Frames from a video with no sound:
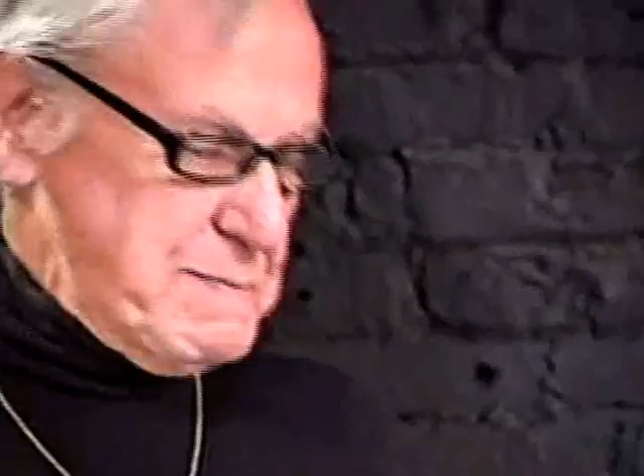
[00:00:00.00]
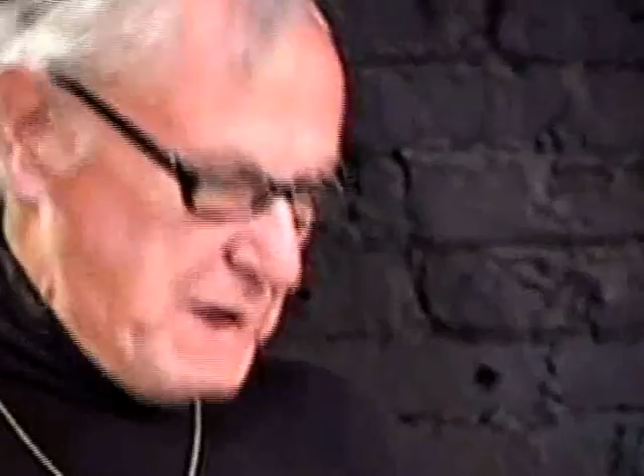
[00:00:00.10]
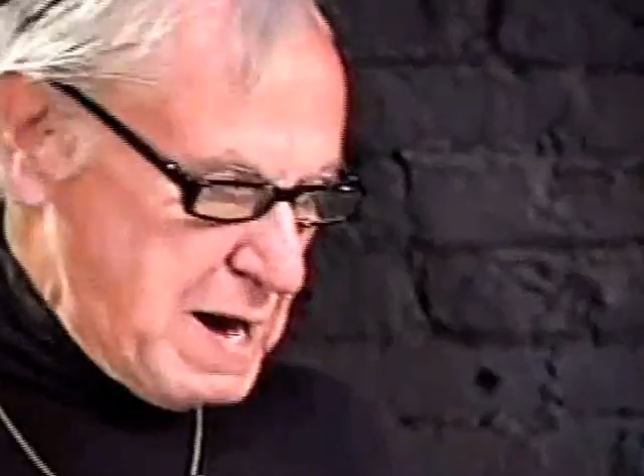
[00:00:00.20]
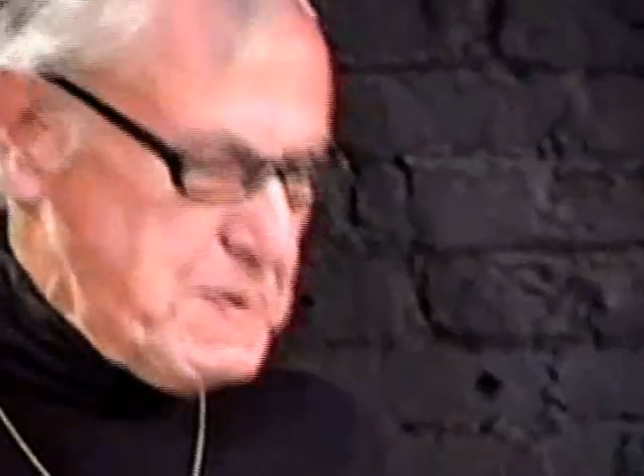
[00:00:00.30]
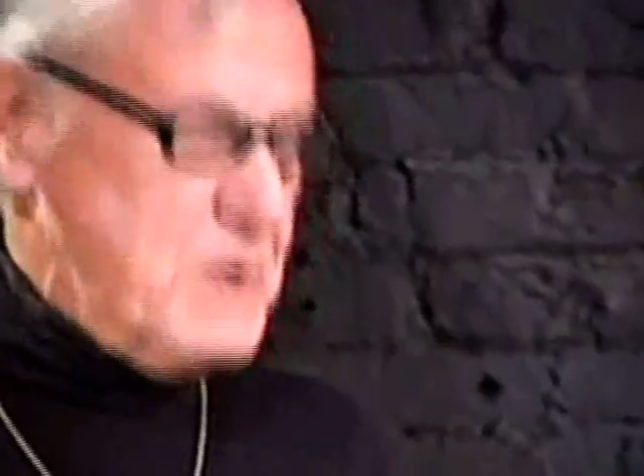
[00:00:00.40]

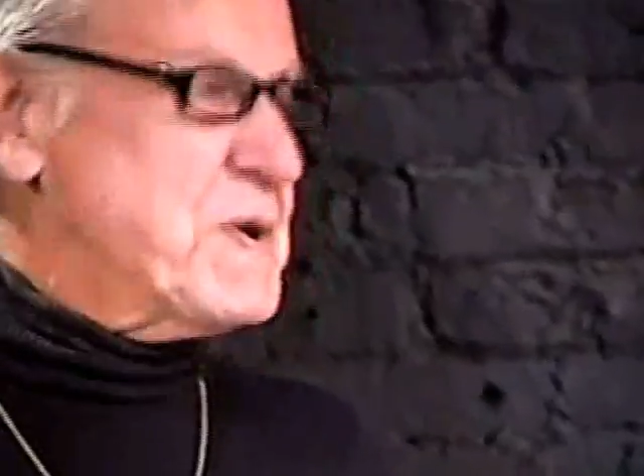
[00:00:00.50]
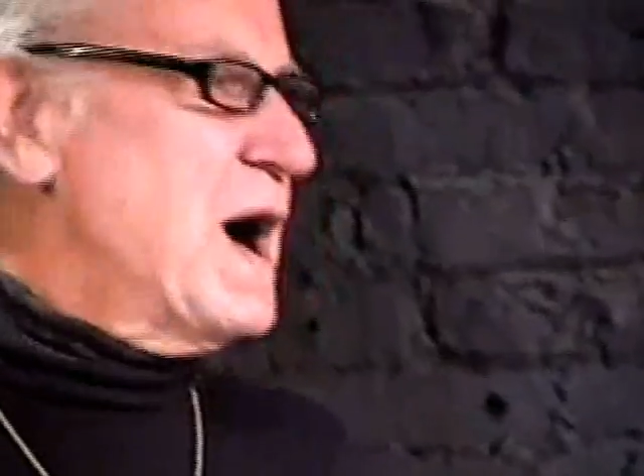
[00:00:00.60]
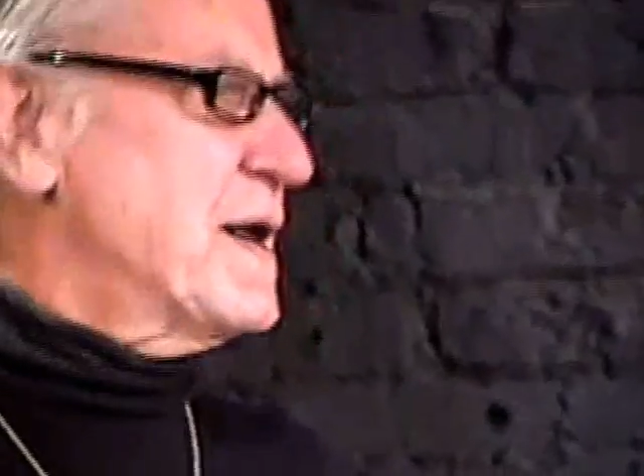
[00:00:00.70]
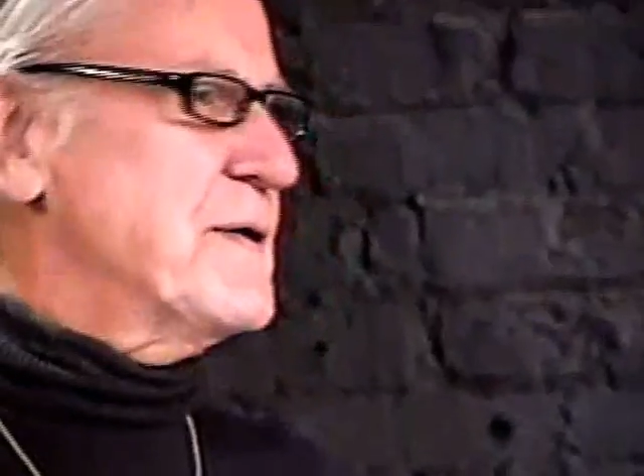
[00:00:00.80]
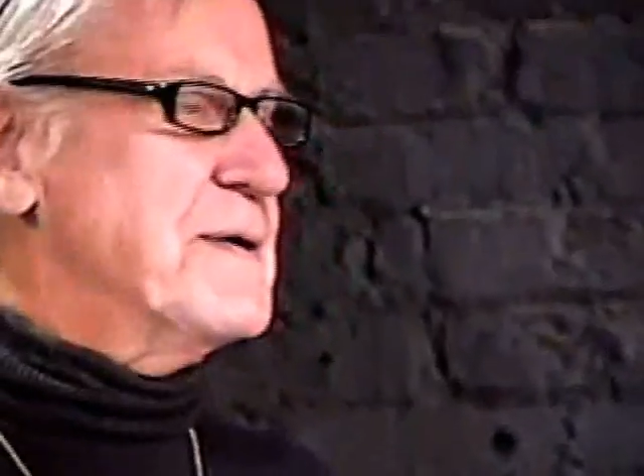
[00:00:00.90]
by Bob
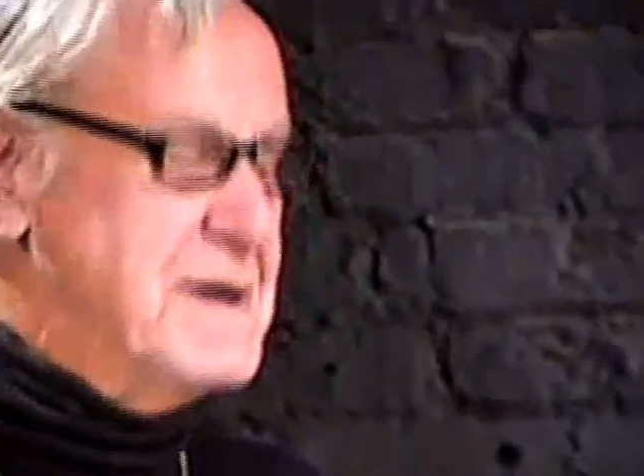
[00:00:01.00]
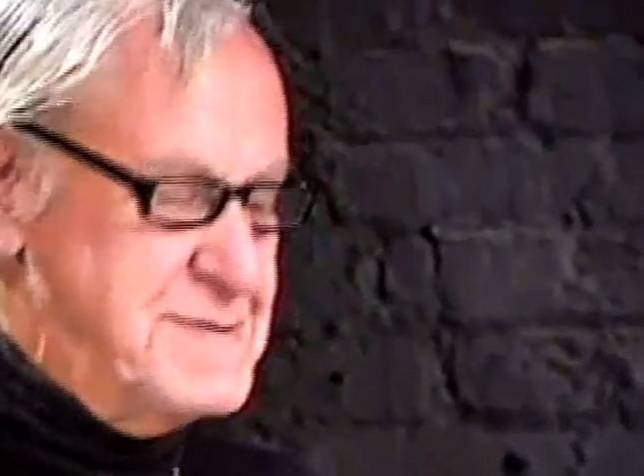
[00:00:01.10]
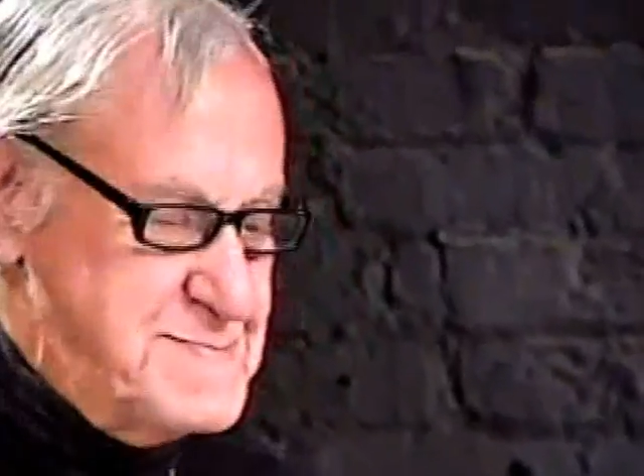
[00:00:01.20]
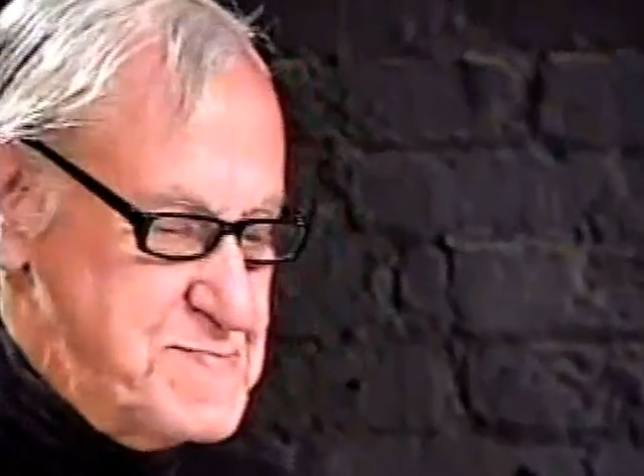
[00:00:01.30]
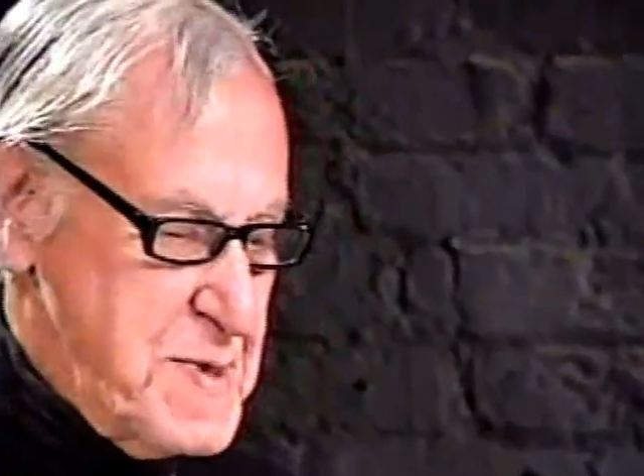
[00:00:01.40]
O'Connor,
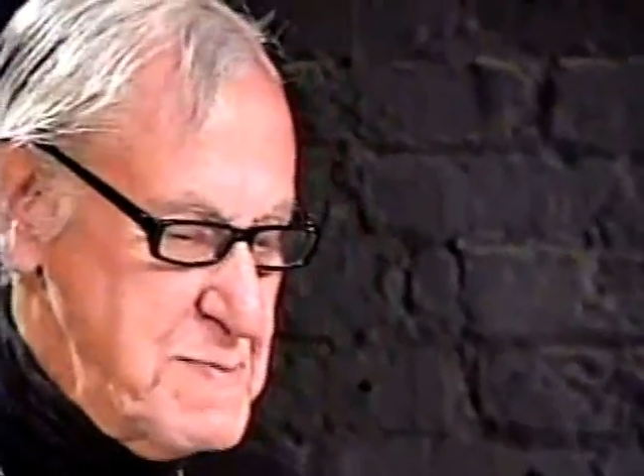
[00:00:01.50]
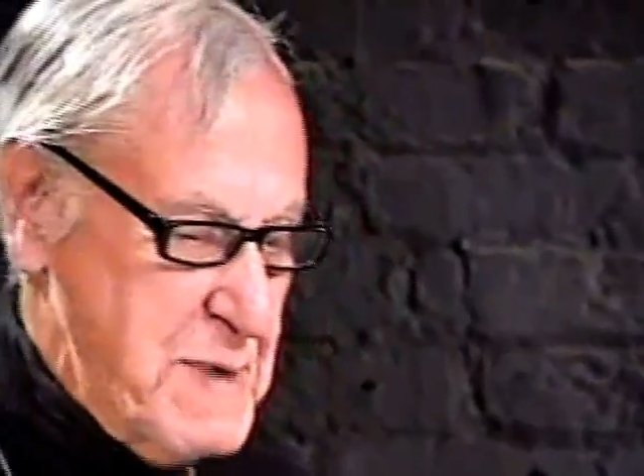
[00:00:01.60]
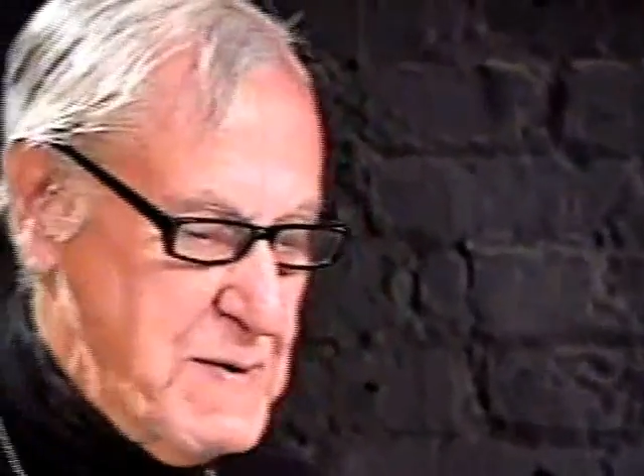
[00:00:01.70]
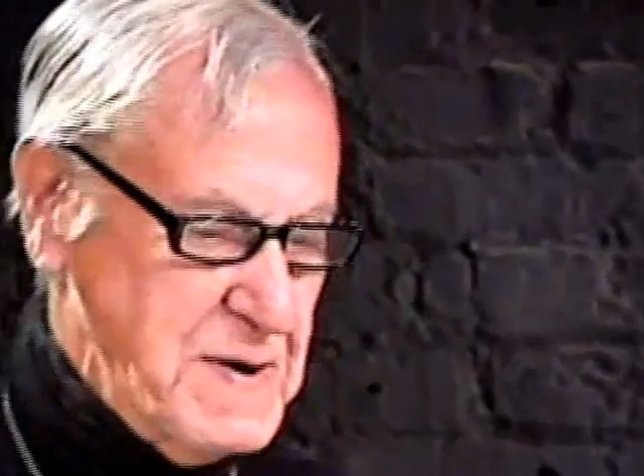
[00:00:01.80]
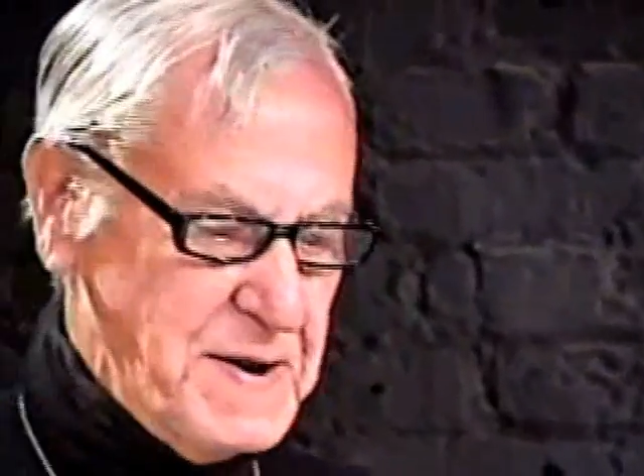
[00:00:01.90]

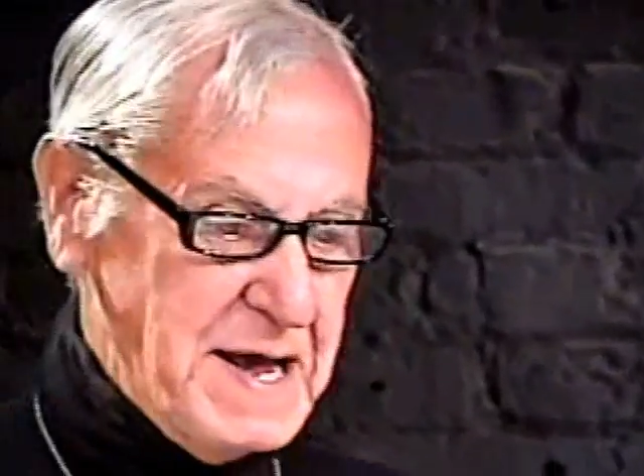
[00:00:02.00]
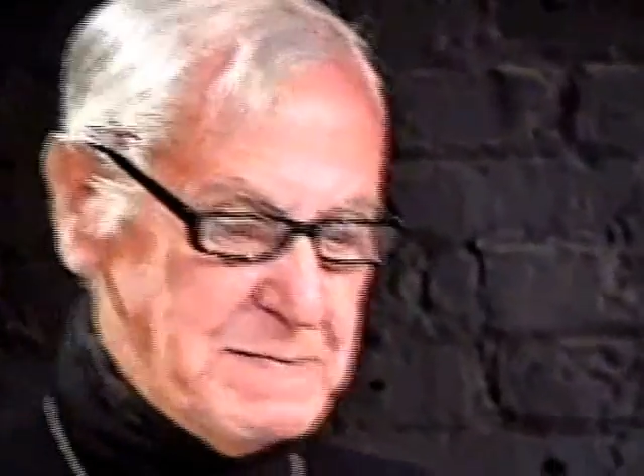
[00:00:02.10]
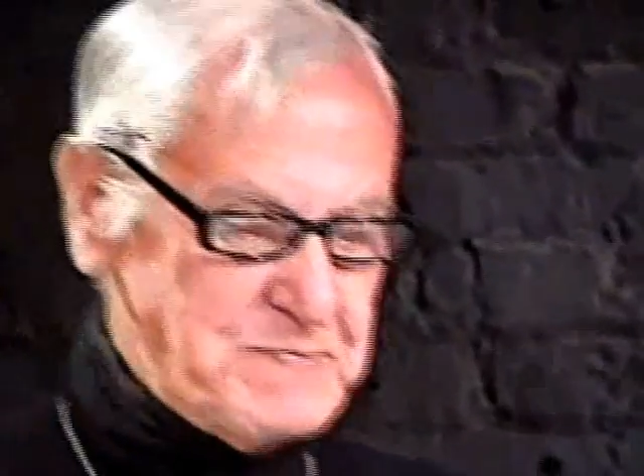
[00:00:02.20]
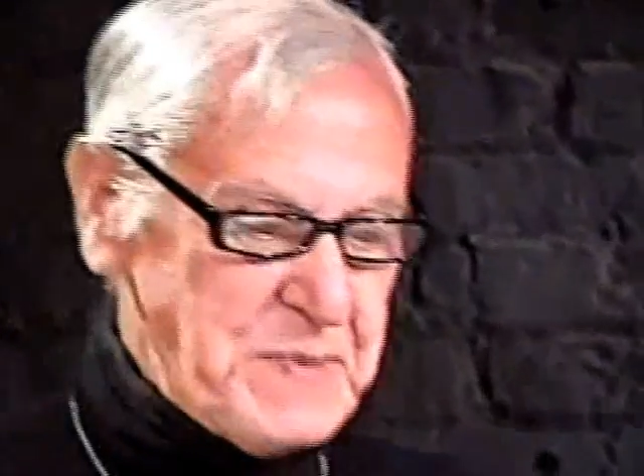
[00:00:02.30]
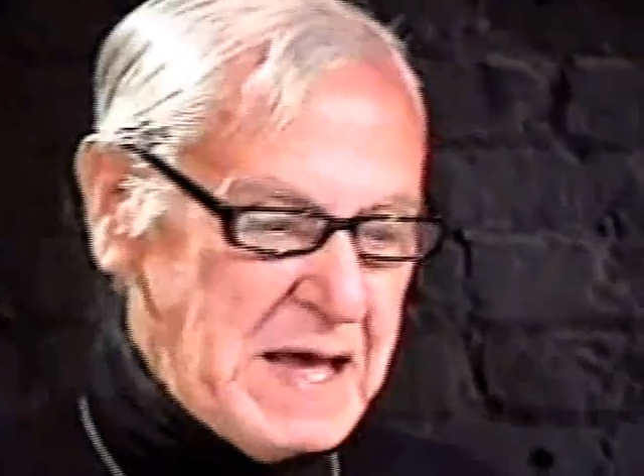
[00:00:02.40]
my real
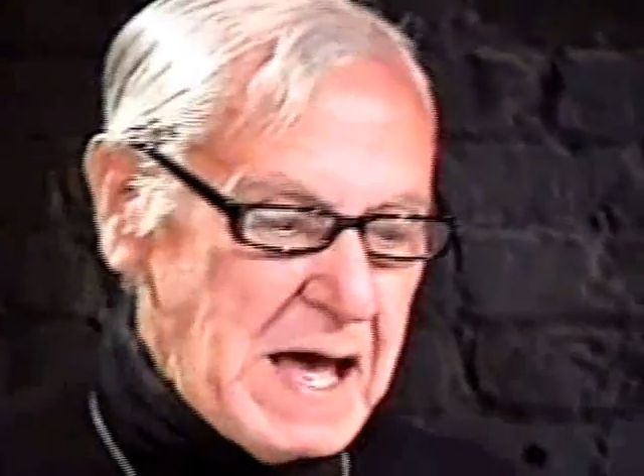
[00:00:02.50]
name.